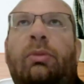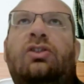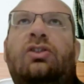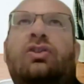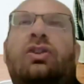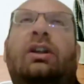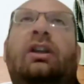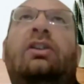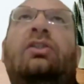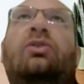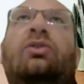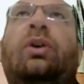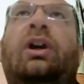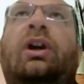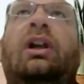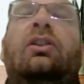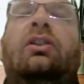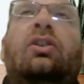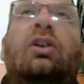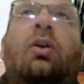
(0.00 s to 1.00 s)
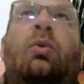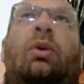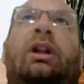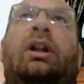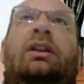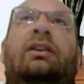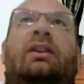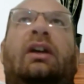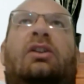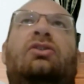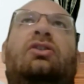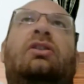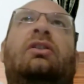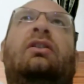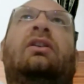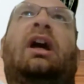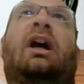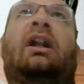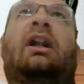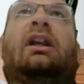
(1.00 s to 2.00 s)
mentioned Israel, so I want to touch on
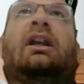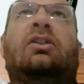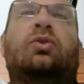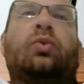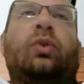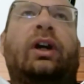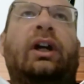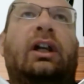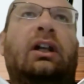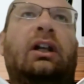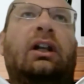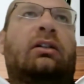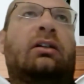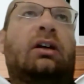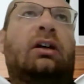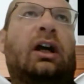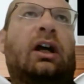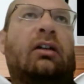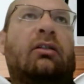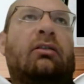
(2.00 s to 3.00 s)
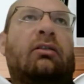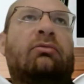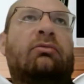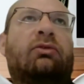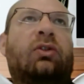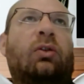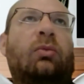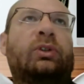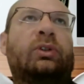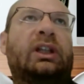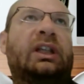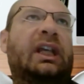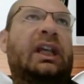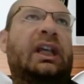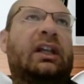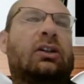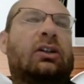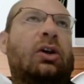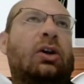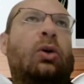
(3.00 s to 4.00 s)
that. Israel, from the
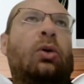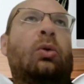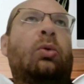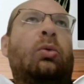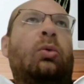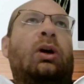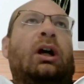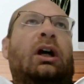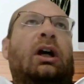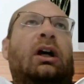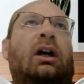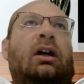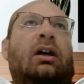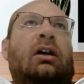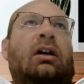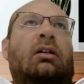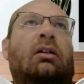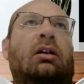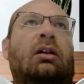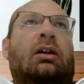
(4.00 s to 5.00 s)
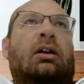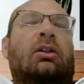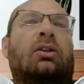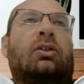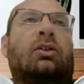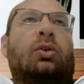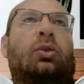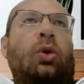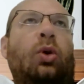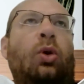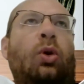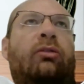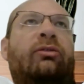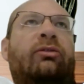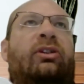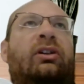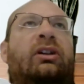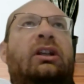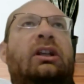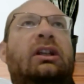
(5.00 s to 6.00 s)
get-go, took
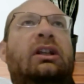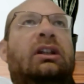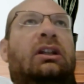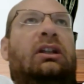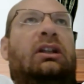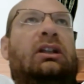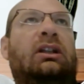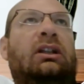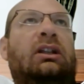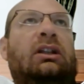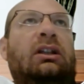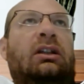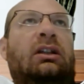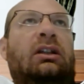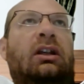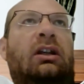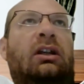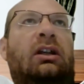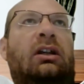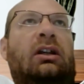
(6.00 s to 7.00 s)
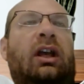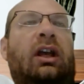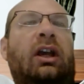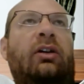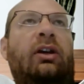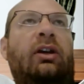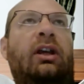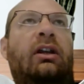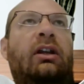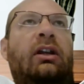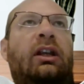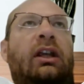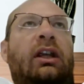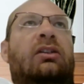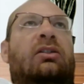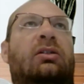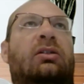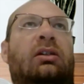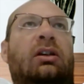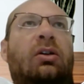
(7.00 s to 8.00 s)
over the area
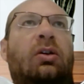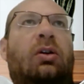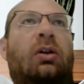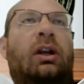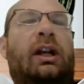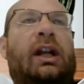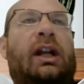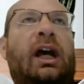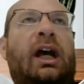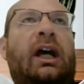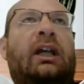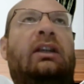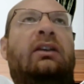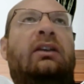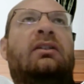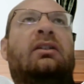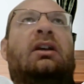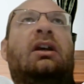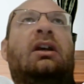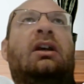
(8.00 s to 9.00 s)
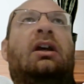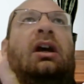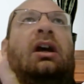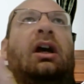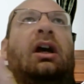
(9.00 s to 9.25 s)
next to the Golan Heights,